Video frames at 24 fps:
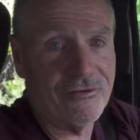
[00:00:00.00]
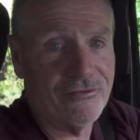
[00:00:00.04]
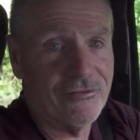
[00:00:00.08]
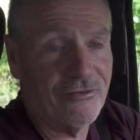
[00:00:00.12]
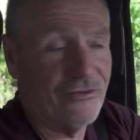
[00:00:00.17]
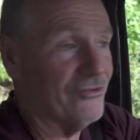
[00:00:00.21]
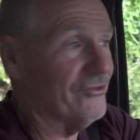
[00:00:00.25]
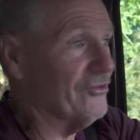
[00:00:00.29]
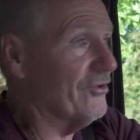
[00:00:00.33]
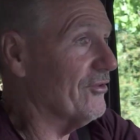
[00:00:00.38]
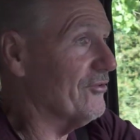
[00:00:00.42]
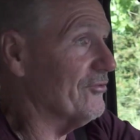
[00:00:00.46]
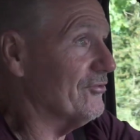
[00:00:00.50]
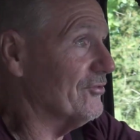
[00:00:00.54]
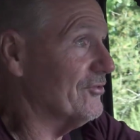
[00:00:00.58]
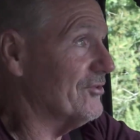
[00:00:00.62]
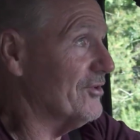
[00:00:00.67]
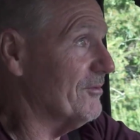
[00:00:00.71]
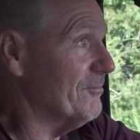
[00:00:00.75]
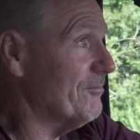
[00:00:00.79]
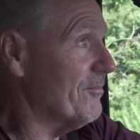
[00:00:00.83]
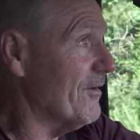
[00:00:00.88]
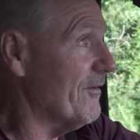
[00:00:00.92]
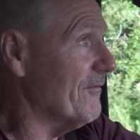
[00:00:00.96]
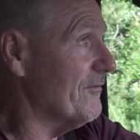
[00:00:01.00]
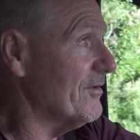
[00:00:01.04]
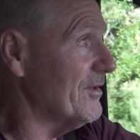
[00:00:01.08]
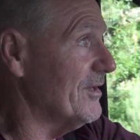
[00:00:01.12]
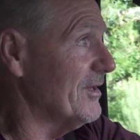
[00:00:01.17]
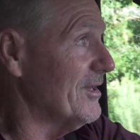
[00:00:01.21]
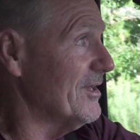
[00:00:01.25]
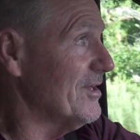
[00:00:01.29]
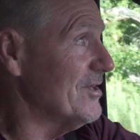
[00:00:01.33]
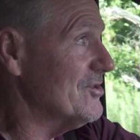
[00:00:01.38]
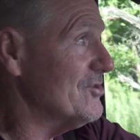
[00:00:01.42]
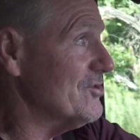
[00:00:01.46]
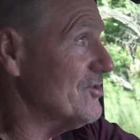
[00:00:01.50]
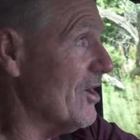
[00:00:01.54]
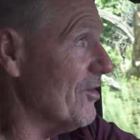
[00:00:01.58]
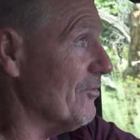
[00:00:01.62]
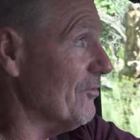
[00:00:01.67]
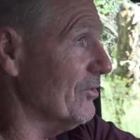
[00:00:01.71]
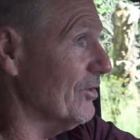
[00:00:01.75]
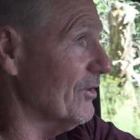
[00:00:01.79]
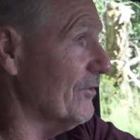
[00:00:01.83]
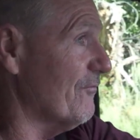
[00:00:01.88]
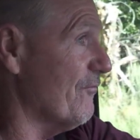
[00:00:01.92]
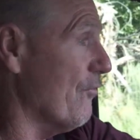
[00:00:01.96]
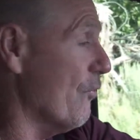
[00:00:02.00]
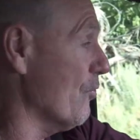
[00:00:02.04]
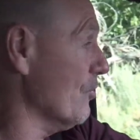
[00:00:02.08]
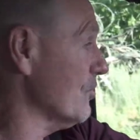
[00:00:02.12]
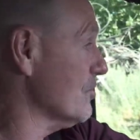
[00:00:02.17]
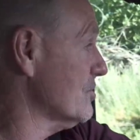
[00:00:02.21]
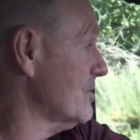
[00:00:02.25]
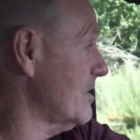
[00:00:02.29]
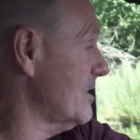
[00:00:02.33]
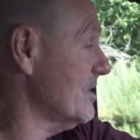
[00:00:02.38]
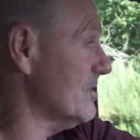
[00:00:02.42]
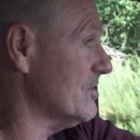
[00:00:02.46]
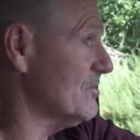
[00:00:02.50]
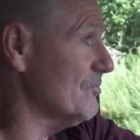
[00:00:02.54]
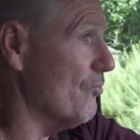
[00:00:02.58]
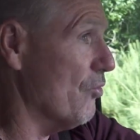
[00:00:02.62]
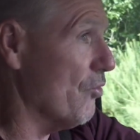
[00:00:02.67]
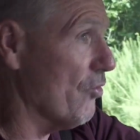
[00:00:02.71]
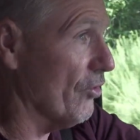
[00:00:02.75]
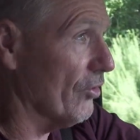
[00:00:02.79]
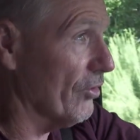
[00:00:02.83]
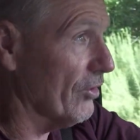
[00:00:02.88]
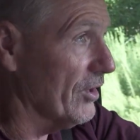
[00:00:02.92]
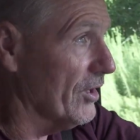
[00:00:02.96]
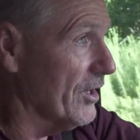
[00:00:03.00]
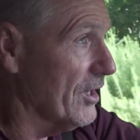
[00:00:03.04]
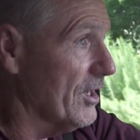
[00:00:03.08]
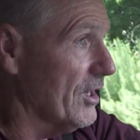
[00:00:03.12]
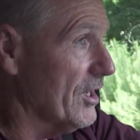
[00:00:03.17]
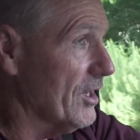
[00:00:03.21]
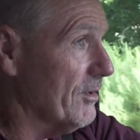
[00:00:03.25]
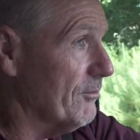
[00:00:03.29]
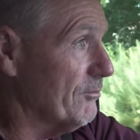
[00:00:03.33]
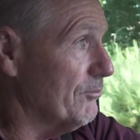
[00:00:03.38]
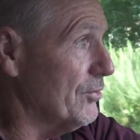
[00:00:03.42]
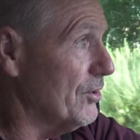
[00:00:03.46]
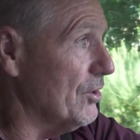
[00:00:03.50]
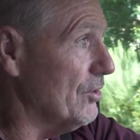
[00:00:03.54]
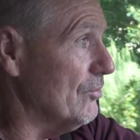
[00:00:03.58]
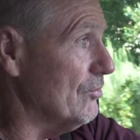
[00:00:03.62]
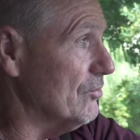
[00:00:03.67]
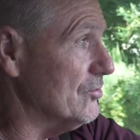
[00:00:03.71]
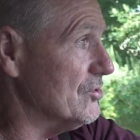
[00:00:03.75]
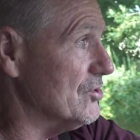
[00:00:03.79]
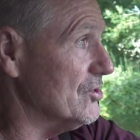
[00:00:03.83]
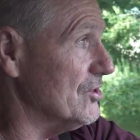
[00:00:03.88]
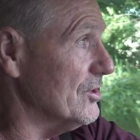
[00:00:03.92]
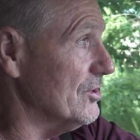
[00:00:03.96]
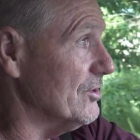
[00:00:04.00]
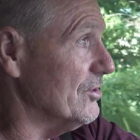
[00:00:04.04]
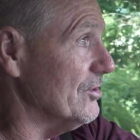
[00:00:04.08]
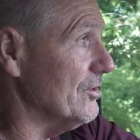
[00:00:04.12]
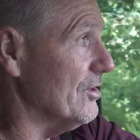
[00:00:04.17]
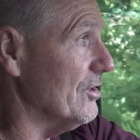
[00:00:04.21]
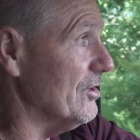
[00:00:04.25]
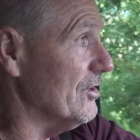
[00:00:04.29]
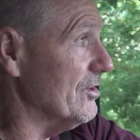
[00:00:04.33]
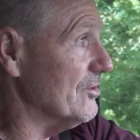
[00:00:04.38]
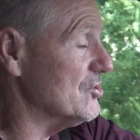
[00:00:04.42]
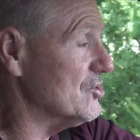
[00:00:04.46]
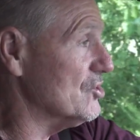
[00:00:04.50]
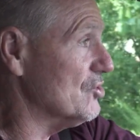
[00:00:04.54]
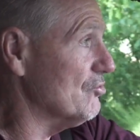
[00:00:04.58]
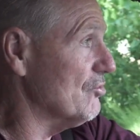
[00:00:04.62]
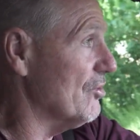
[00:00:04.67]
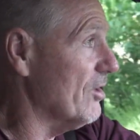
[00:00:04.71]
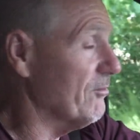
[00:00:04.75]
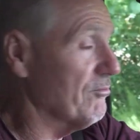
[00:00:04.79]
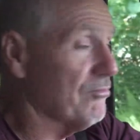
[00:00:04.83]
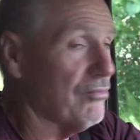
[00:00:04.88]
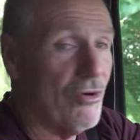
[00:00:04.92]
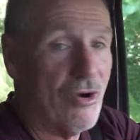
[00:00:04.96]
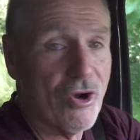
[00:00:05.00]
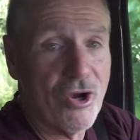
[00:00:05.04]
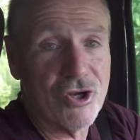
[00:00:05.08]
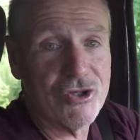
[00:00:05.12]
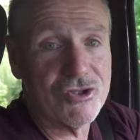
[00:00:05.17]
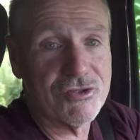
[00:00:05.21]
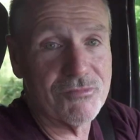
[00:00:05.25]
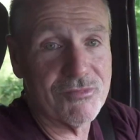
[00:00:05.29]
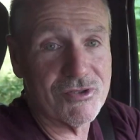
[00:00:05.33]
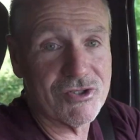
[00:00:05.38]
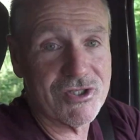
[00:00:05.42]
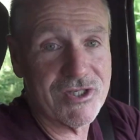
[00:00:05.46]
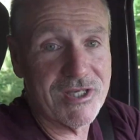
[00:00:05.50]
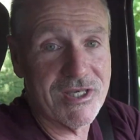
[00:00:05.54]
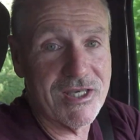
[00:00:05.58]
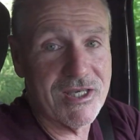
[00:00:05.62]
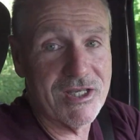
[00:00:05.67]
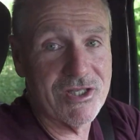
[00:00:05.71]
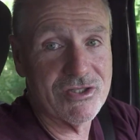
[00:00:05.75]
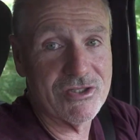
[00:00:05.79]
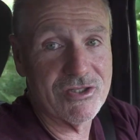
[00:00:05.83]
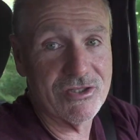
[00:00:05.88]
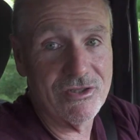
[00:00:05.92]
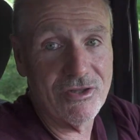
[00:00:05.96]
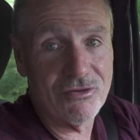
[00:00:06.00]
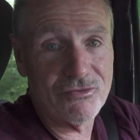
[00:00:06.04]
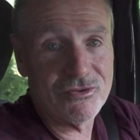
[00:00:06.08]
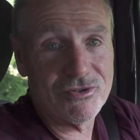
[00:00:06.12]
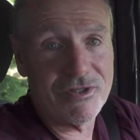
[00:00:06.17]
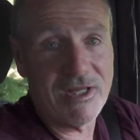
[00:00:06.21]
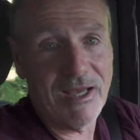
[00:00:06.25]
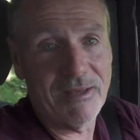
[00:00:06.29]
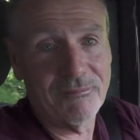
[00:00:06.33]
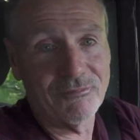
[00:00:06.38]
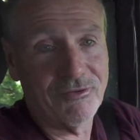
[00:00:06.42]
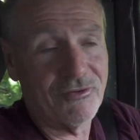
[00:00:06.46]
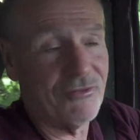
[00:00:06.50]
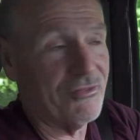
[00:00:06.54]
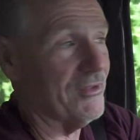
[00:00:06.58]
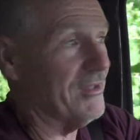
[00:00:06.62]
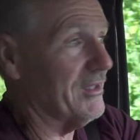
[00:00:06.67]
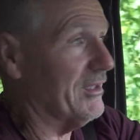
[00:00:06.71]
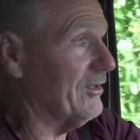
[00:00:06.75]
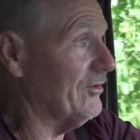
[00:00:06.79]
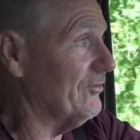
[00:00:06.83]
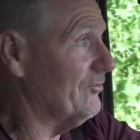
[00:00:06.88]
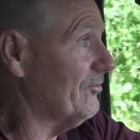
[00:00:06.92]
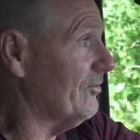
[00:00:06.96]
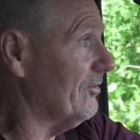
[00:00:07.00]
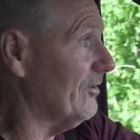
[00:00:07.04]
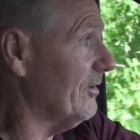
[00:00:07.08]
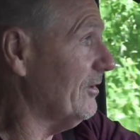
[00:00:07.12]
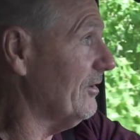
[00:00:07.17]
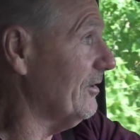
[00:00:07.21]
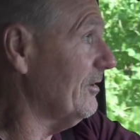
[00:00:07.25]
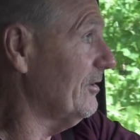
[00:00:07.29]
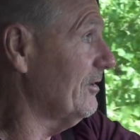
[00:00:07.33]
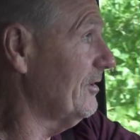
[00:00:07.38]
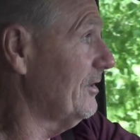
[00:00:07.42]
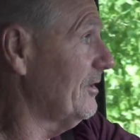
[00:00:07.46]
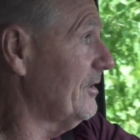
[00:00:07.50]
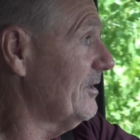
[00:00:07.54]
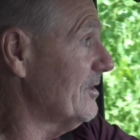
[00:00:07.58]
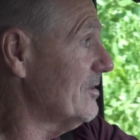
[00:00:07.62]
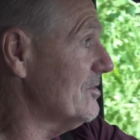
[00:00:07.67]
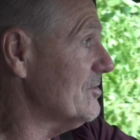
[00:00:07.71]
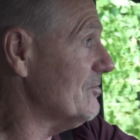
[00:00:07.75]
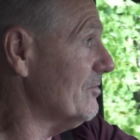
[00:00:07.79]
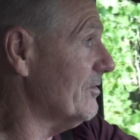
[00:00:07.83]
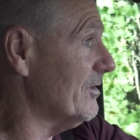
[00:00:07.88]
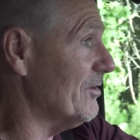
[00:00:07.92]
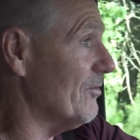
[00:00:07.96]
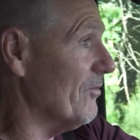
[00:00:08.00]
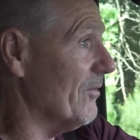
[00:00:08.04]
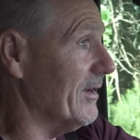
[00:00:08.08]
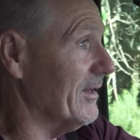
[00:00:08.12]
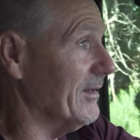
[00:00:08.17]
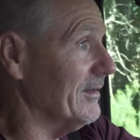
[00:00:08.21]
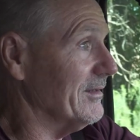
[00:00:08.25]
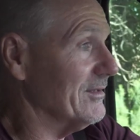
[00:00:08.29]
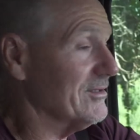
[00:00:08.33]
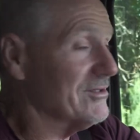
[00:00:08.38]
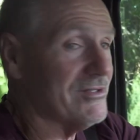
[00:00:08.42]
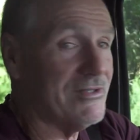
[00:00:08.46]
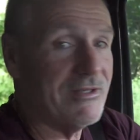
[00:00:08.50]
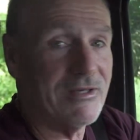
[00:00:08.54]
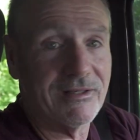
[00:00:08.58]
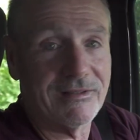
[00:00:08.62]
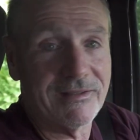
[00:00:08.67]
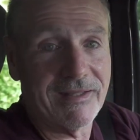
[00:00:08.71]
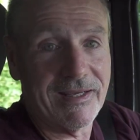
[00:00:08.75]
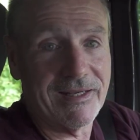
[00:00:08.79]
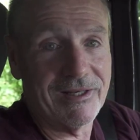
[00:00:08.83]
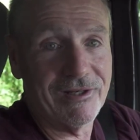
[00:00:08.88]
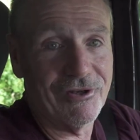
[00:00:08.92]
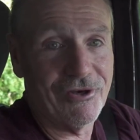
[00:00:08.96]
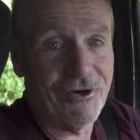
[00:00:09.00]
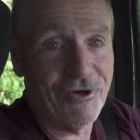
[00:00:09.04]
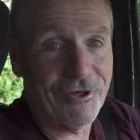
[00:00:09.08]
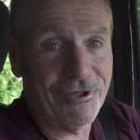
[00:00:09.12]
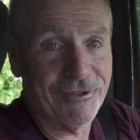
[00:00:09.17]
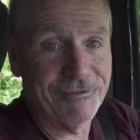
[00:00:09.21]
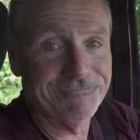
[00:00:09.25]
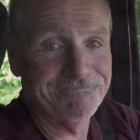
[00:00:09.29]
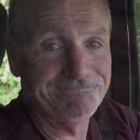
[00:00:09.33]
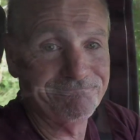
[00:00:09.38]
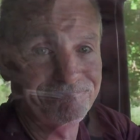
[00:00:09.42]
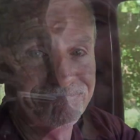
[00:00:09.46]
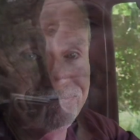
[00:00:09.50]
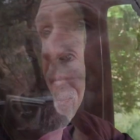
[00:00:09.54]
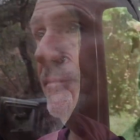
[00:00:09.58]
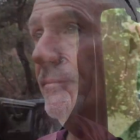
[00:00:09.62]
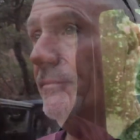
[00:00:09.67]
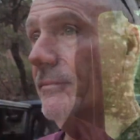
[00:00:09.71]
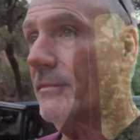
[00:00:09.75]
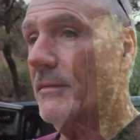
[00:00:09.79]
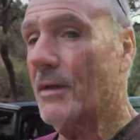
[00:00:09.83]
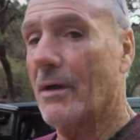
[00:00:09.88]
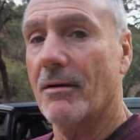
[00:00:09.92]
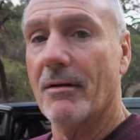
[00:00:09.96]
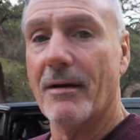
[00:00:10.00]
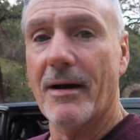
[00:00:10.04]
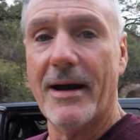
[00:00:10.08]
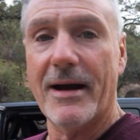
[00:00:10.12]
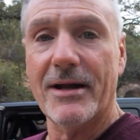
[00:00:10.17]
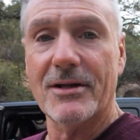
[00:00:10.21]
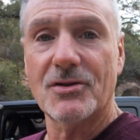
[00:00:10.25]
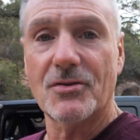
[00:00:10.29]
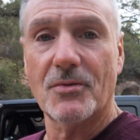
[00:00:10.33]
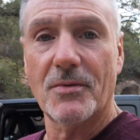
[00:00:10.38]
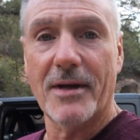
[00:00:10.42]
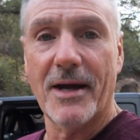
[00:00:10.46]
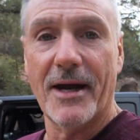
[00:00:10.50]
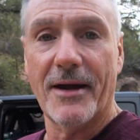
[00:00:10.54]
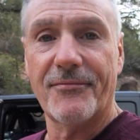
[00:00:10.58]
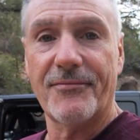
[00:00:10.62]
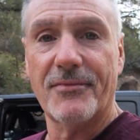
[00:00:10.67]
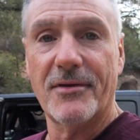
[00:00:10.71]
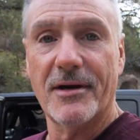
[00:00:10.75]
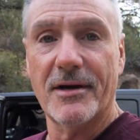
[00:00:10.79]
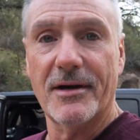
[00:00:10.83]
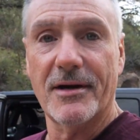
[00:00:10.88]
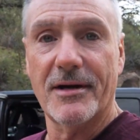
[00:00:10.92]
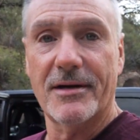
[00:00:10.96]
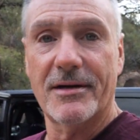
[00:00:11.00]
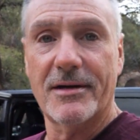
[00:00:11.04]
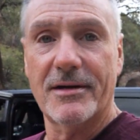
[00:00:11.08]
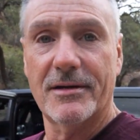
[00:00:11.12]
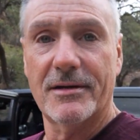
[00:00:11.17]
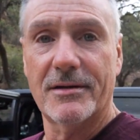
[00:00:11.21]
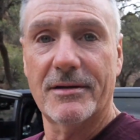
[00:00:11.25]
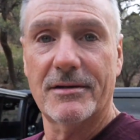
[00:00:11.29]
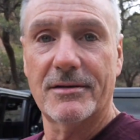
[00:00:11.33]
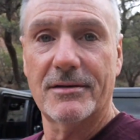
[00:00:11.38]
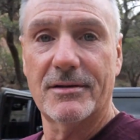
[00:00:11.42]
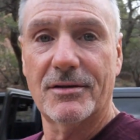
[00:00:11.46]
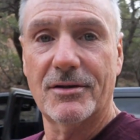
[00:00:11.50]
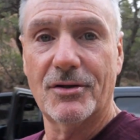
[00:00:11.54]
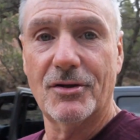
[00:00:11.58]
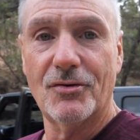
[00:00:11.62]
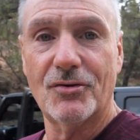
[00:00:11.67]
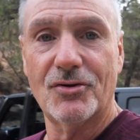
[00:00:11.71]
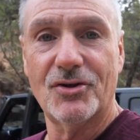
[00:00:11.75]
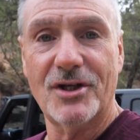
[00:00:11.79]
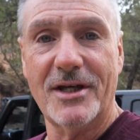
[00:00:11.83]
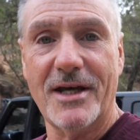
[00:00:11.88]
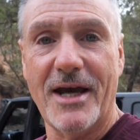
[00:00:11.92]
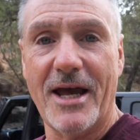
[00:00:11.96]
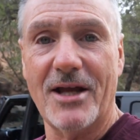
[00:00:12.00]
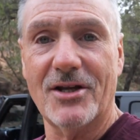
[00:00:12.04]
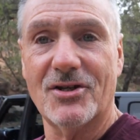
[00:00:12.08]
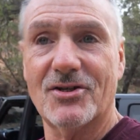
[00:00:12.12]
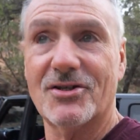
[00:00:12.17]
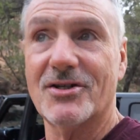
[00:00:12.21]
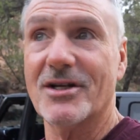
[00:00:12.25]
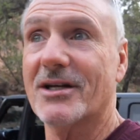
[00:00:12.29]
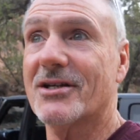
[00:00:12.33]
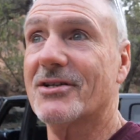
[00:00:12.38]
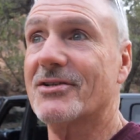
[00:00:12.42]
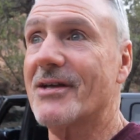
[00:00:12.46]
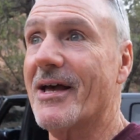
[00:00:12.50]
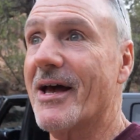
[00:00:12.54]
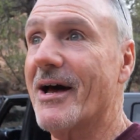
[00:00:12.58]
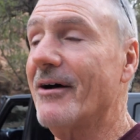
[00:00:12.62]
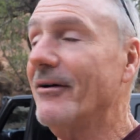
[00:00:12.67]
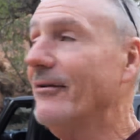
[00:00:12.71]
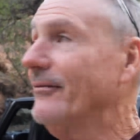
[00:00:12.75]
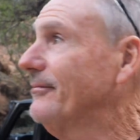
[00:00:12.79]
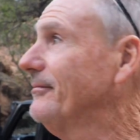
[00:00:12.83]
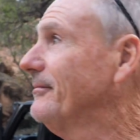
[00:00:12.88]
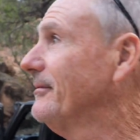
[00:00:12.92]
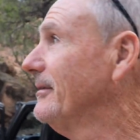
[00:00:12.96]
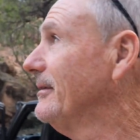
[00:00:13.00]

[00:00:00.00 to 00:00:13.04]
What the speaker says: the southern tip of it. It's not really foresty, it's more buttes and scrub brush, mesquites, and those types of things. So anyway, let's take a look. All right, so we got the new GH6 out,